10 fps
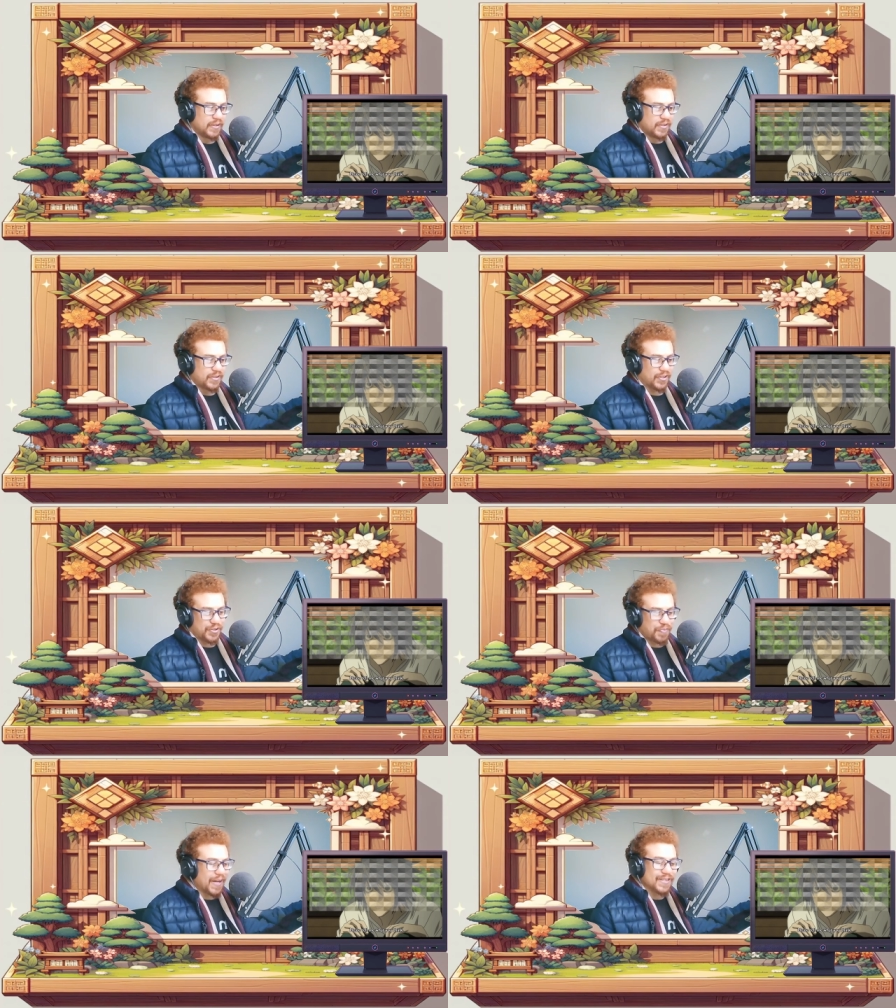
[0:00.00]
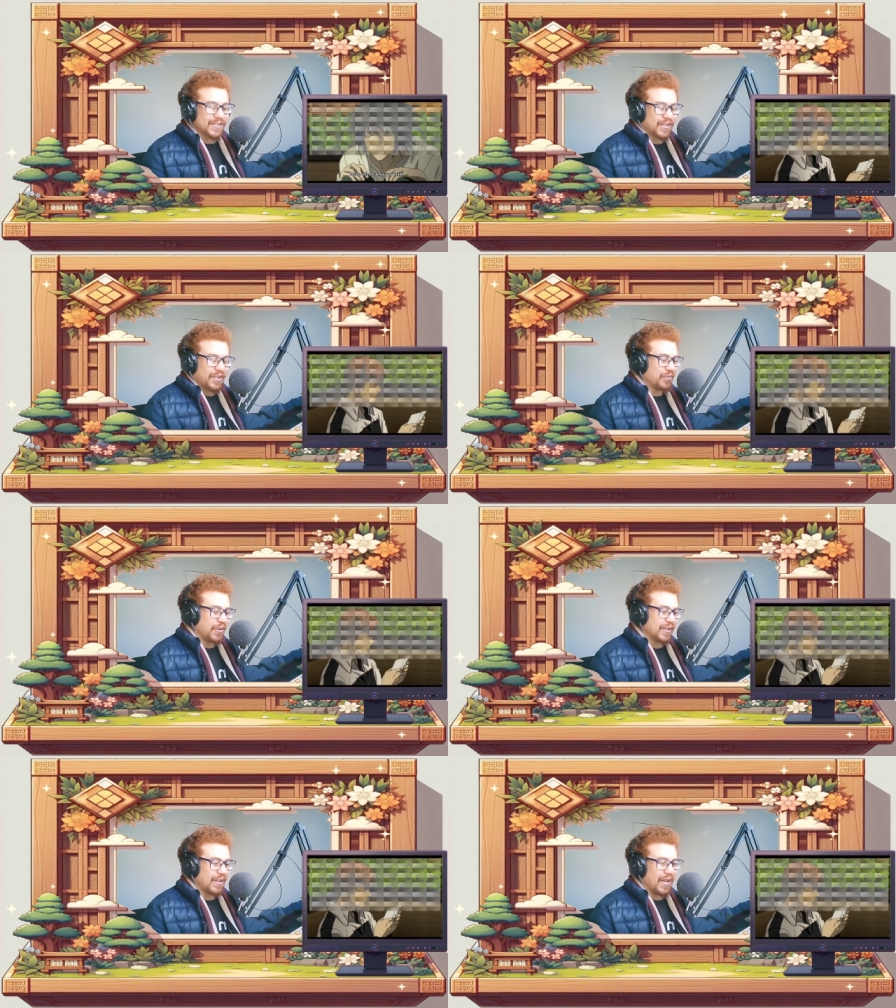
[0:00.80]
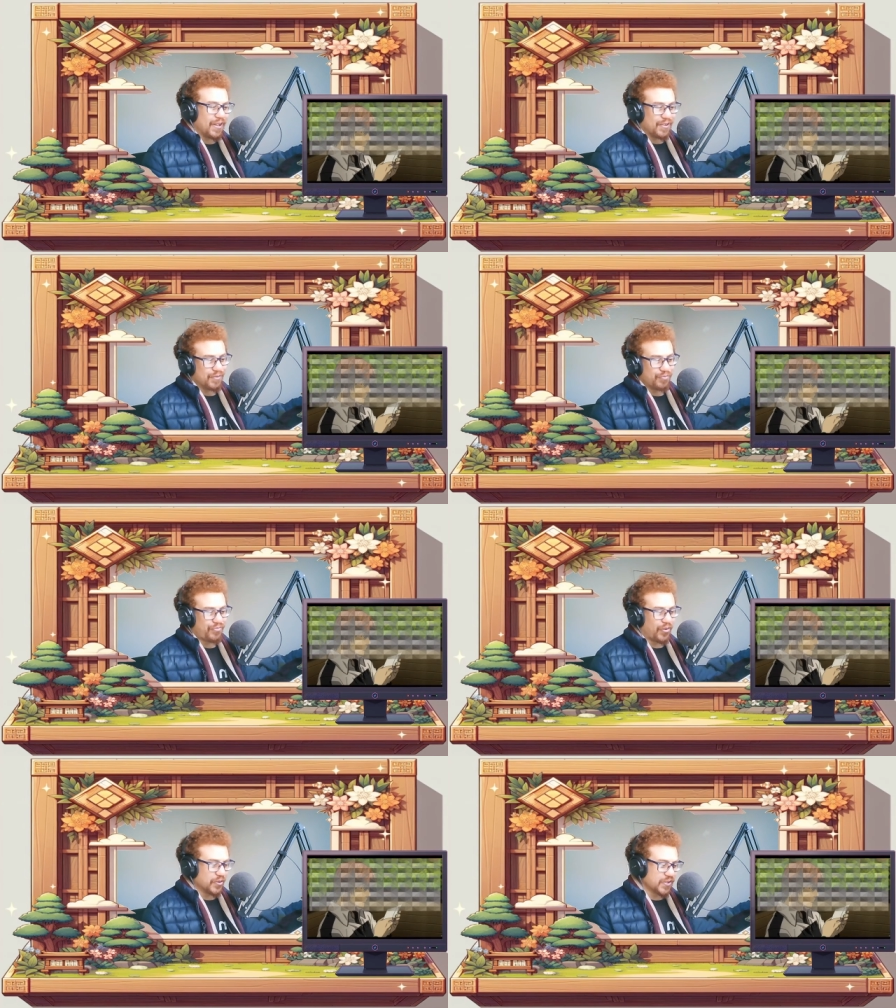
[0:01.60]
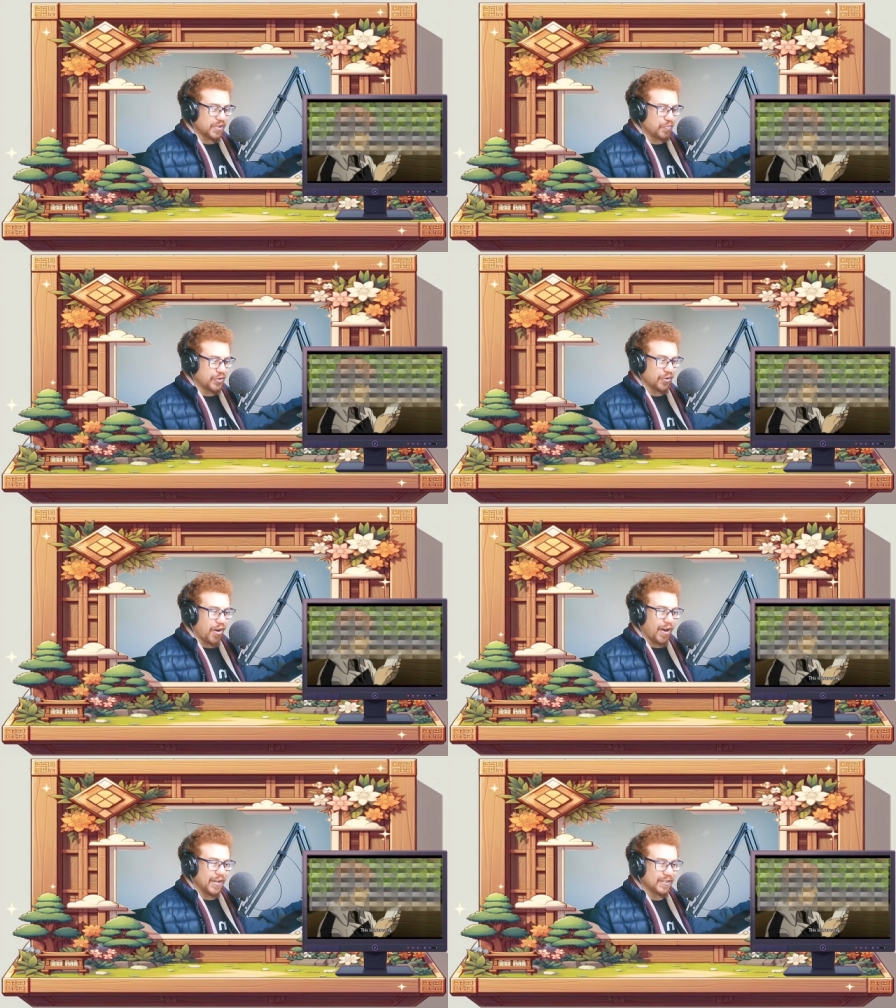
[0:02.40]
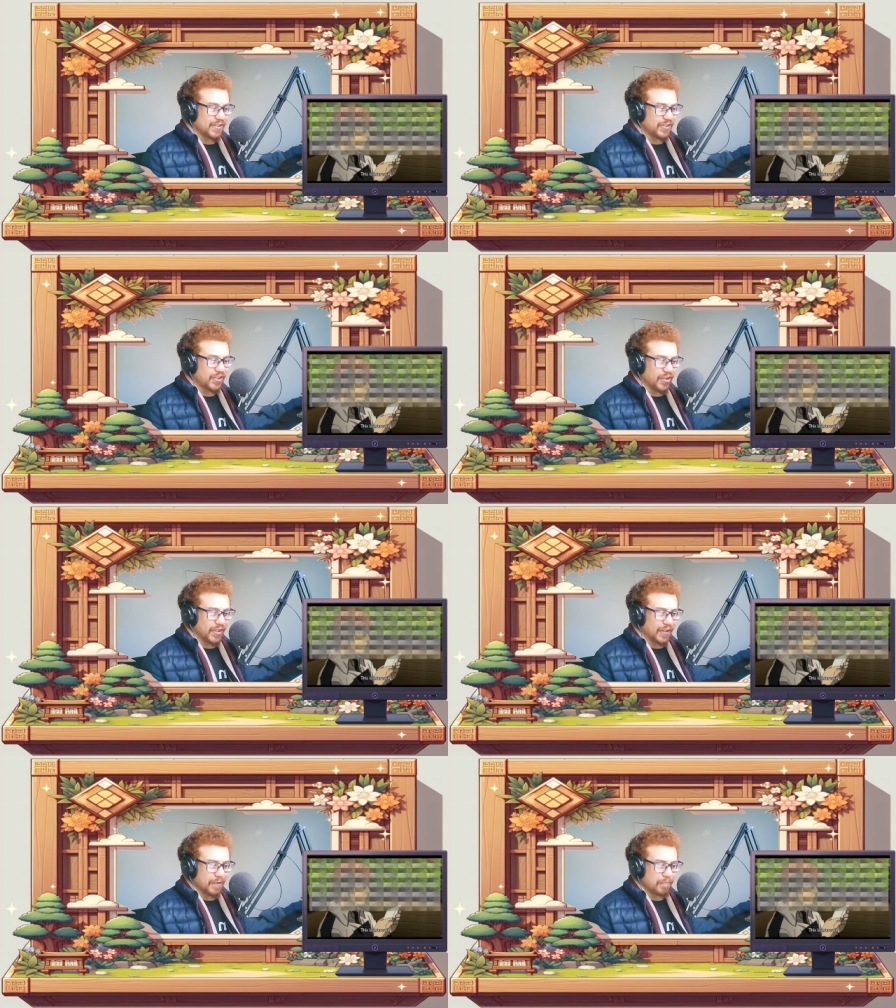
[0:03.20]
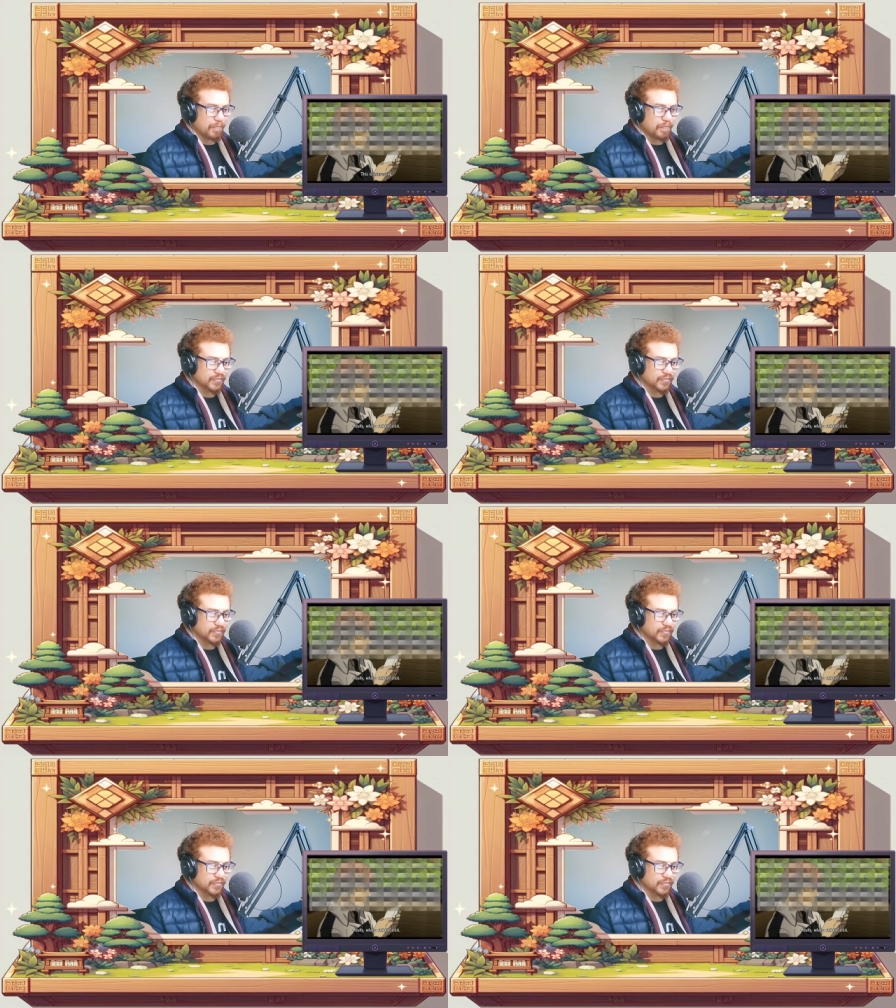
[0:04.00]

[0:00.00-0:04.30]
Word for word: So it's basically what Al forced him to write. He's showing him.